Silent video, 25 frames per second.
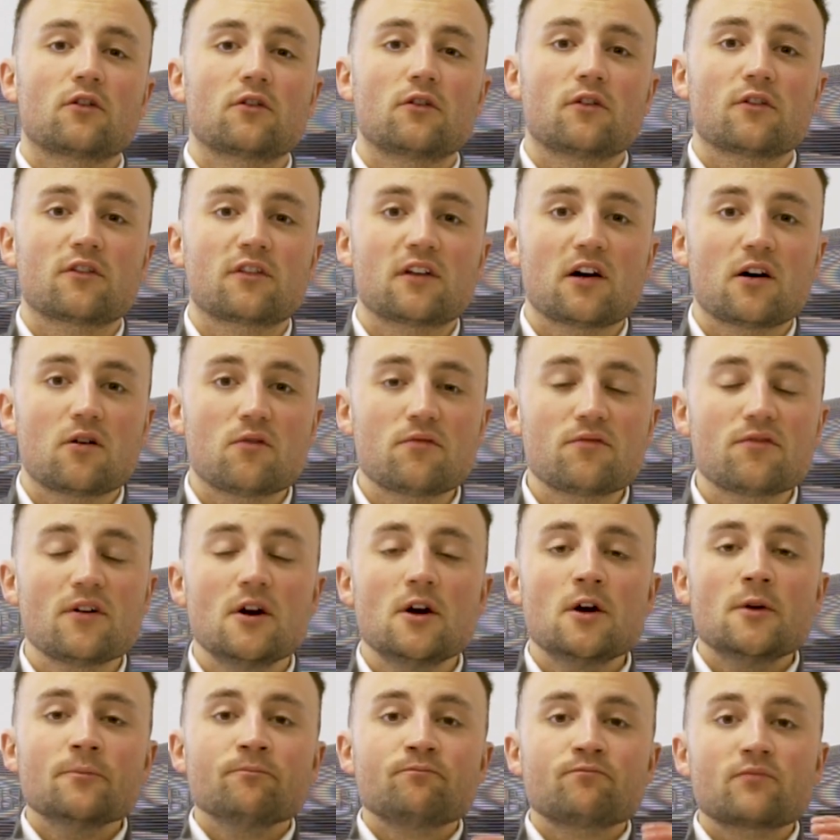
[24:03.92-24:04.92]
on
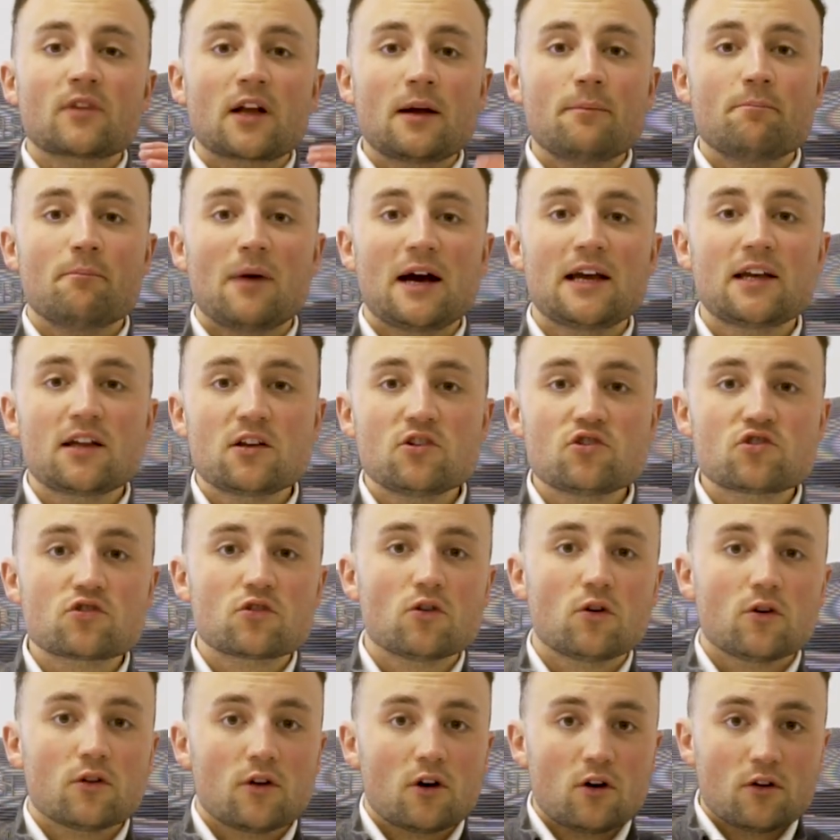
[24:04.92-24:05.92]
yourself in making
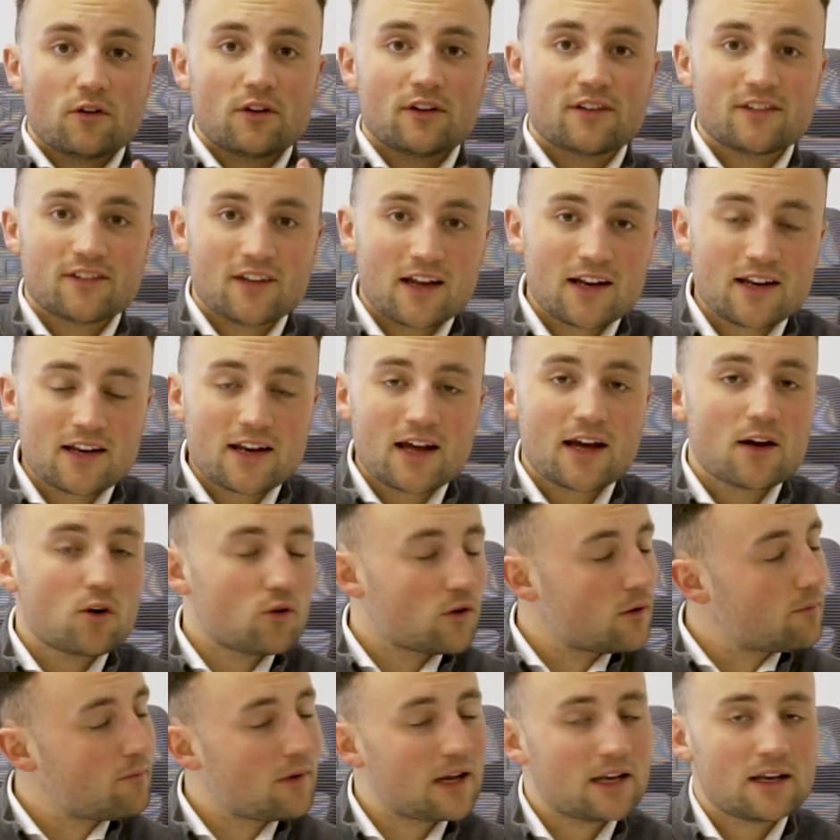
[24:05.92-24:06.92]
sure that on the Sunday or
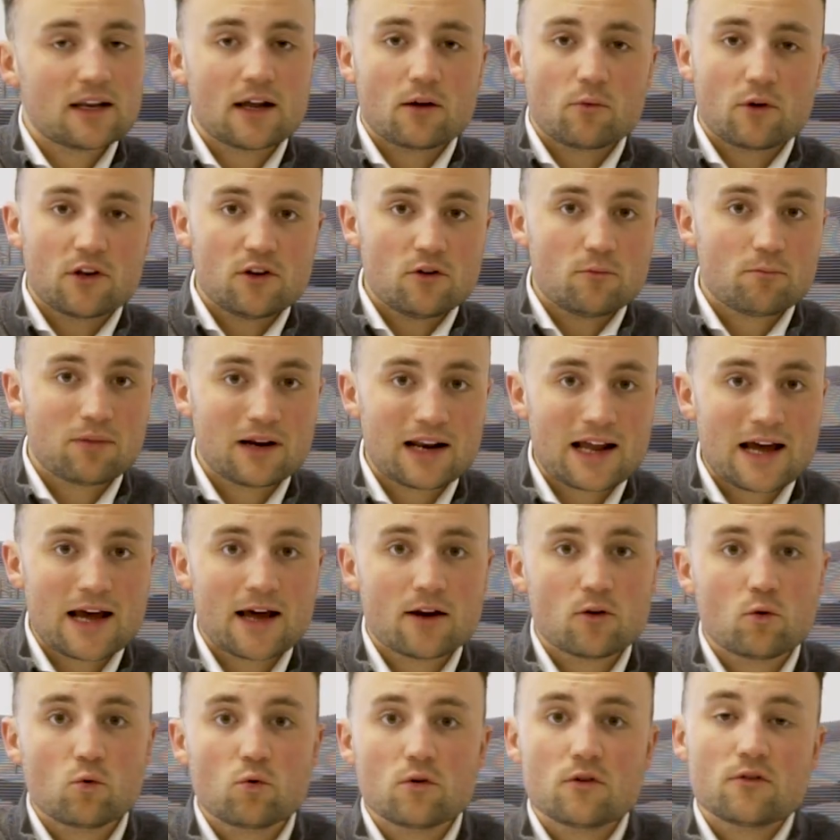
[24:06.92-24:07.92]
the Monday, when you
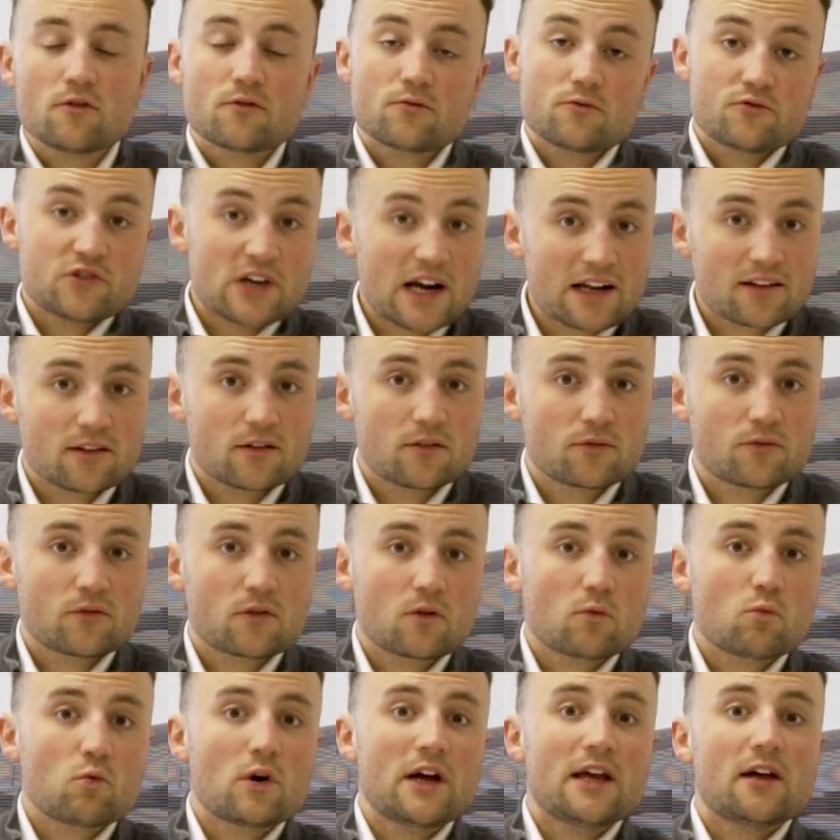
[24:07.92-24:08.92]
plan all your objectives for
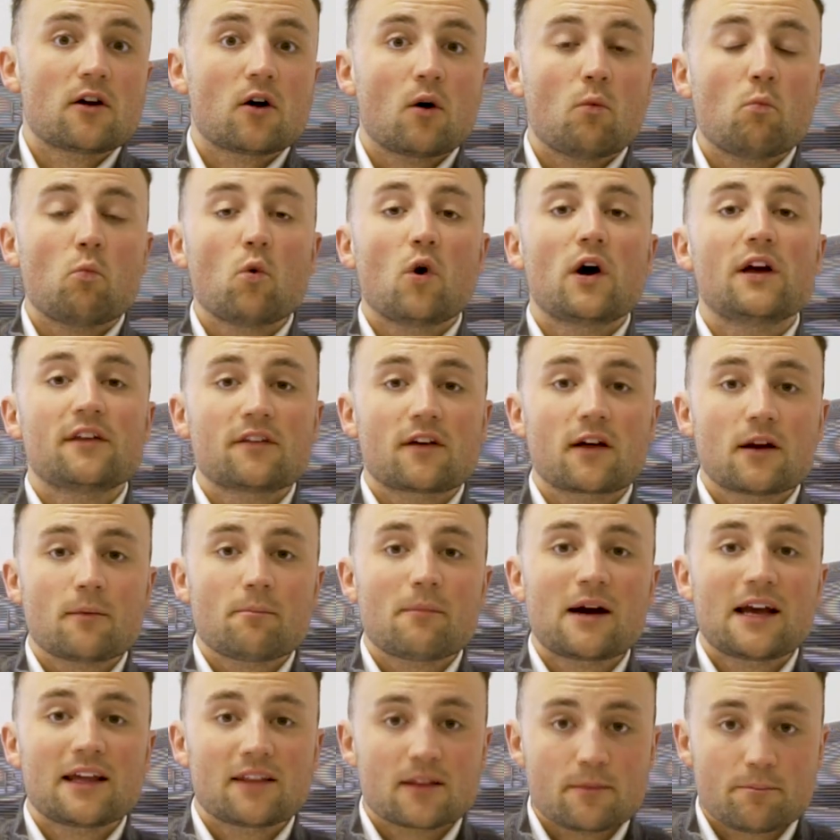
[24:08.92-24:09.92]
the week on what is going to
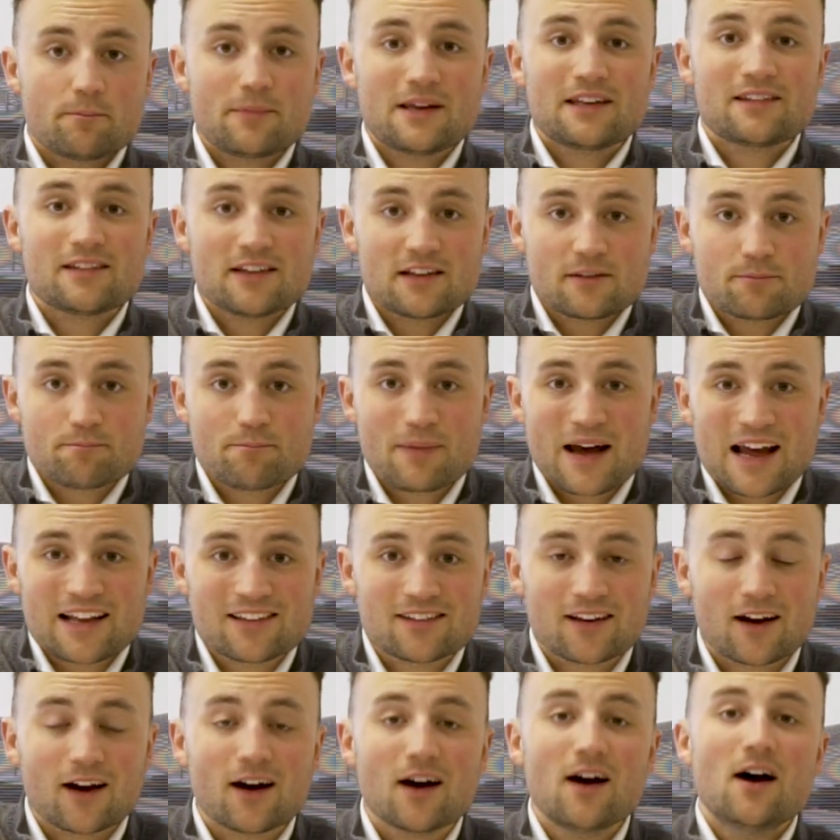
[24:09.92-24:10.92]
make the business
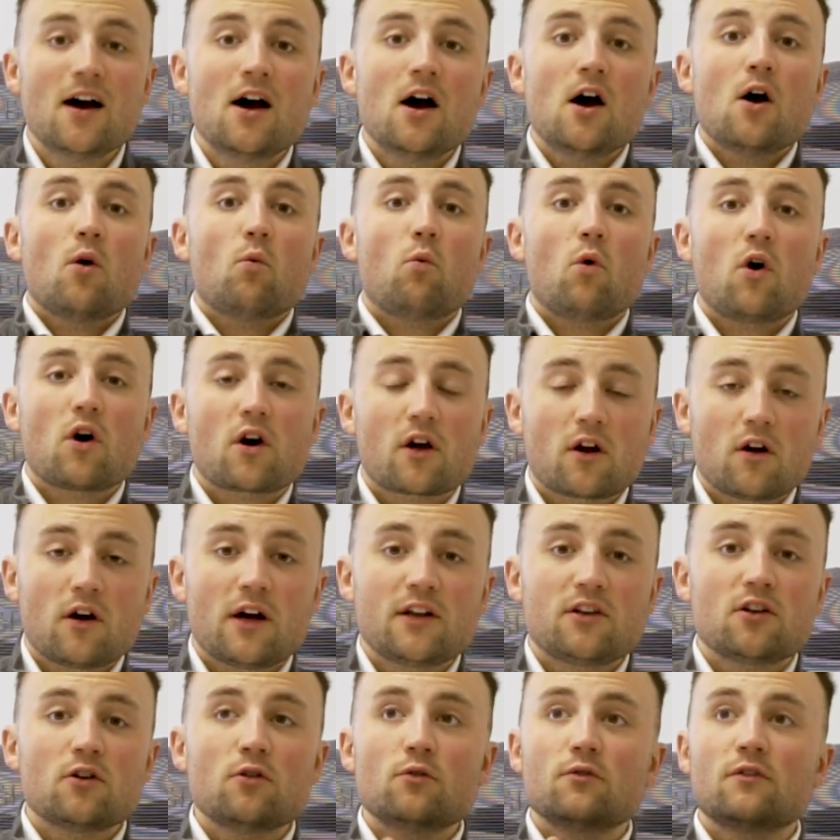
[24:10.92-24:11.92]
better, what can I
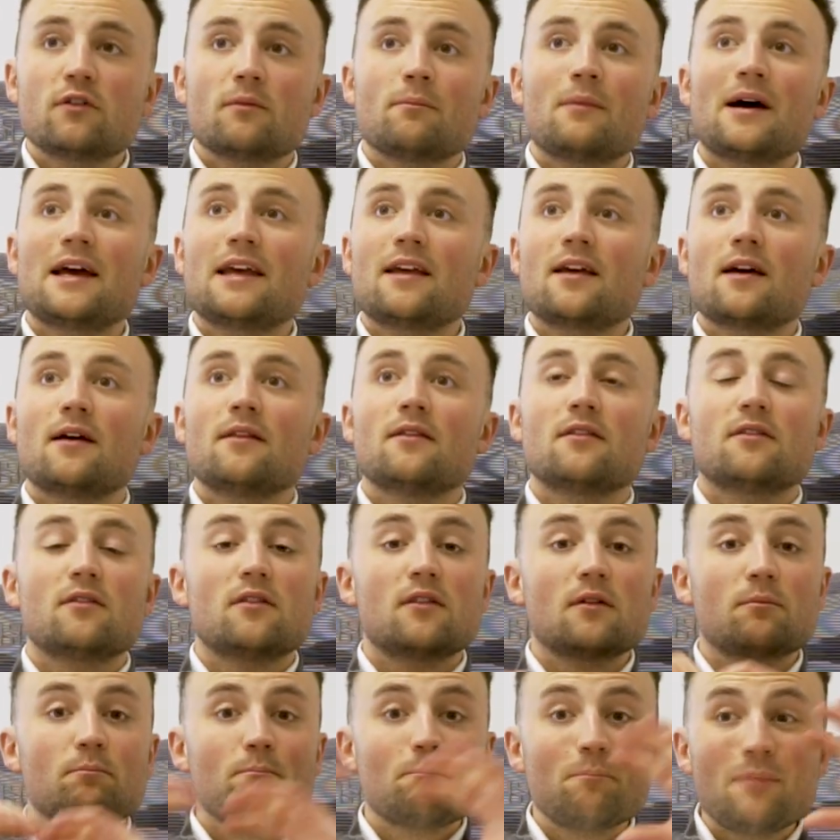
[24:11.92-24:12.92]
do to make
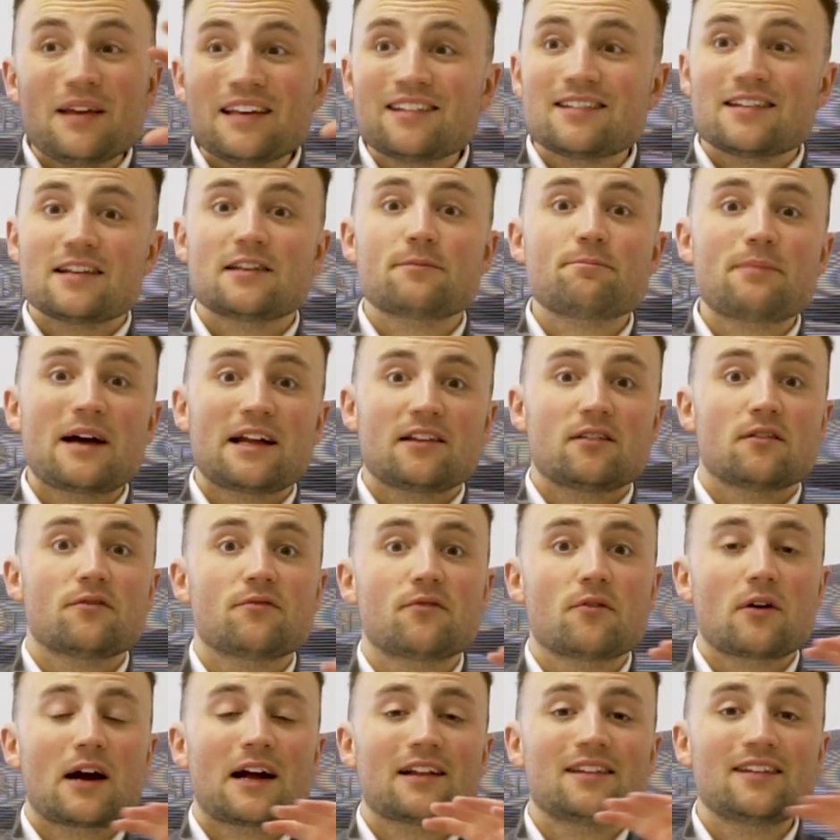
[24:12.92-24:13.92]
the business better
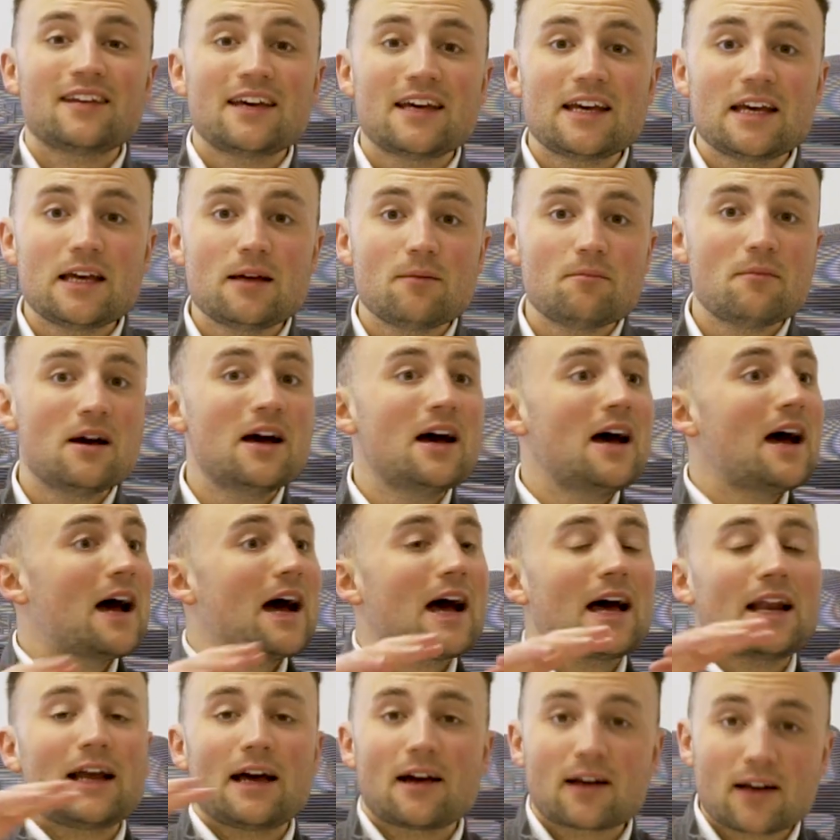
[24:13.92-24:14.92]
for our team
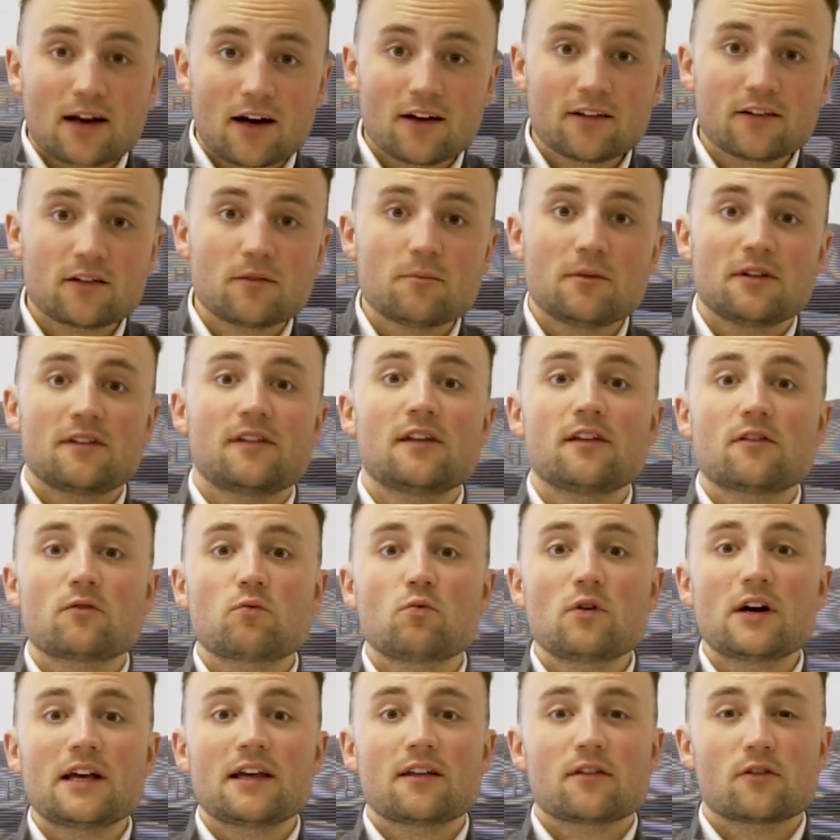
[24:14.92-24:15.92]
and our customers this
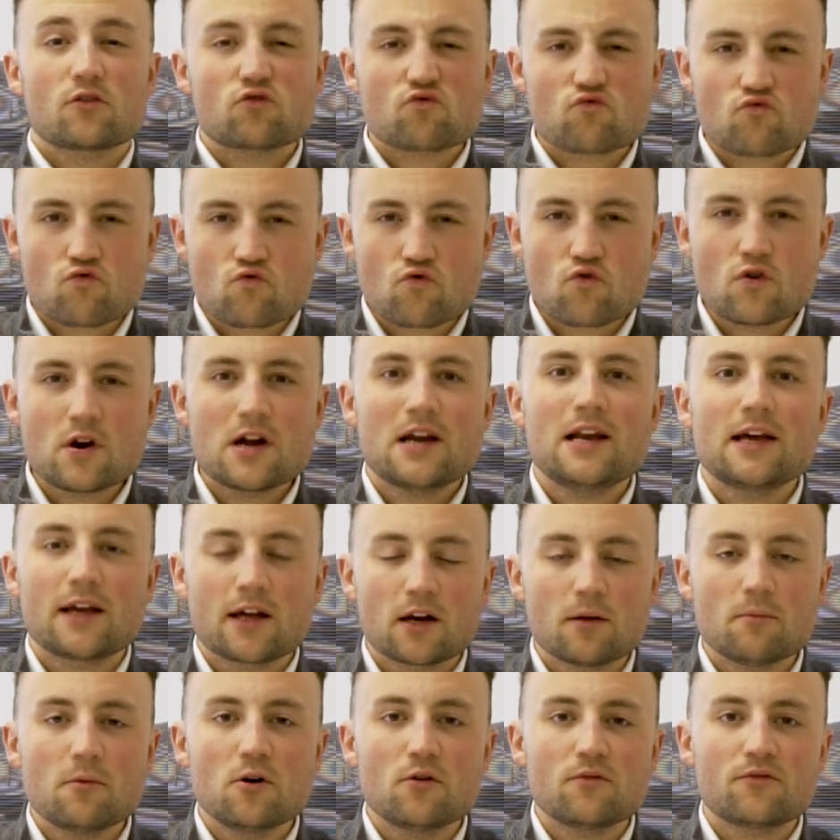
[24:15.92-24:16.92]
week that's really
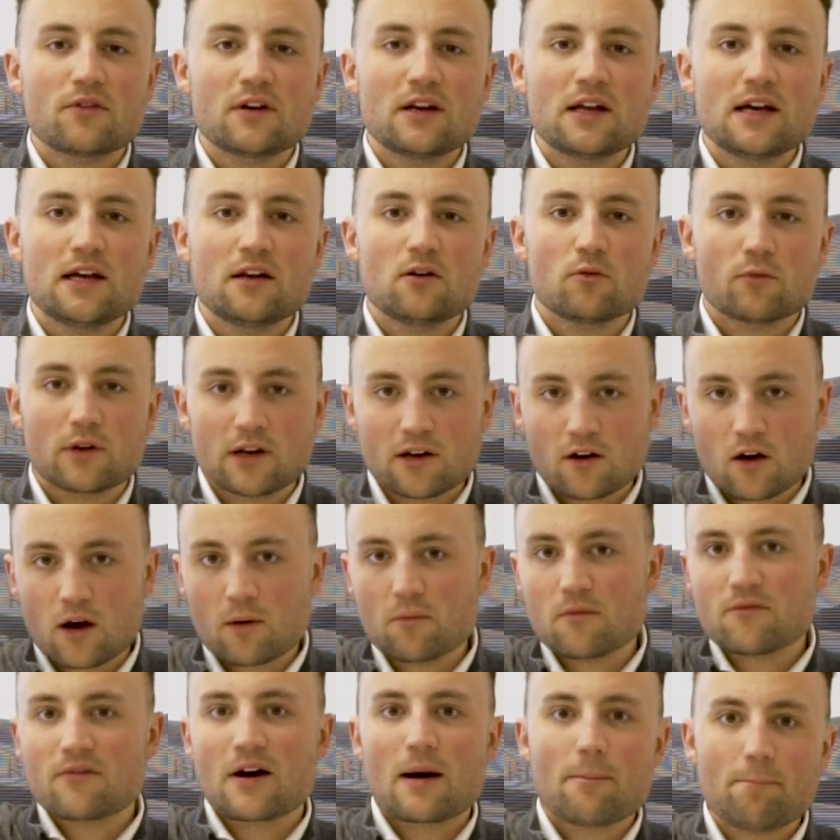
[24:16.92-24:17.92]
going to move the needle in
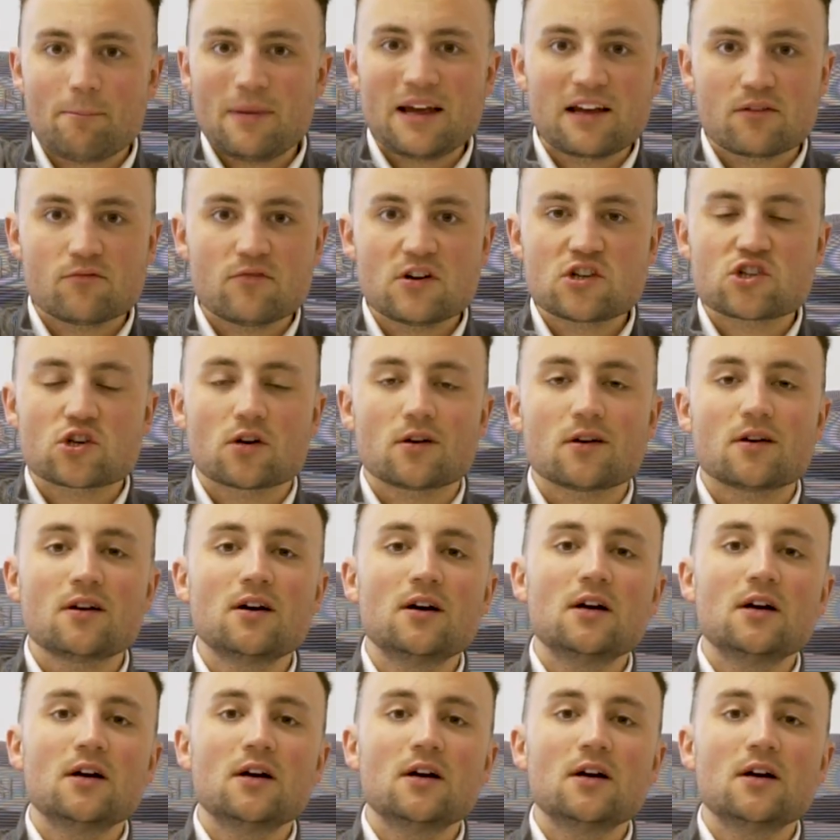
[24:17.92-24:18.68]
line with our big vision,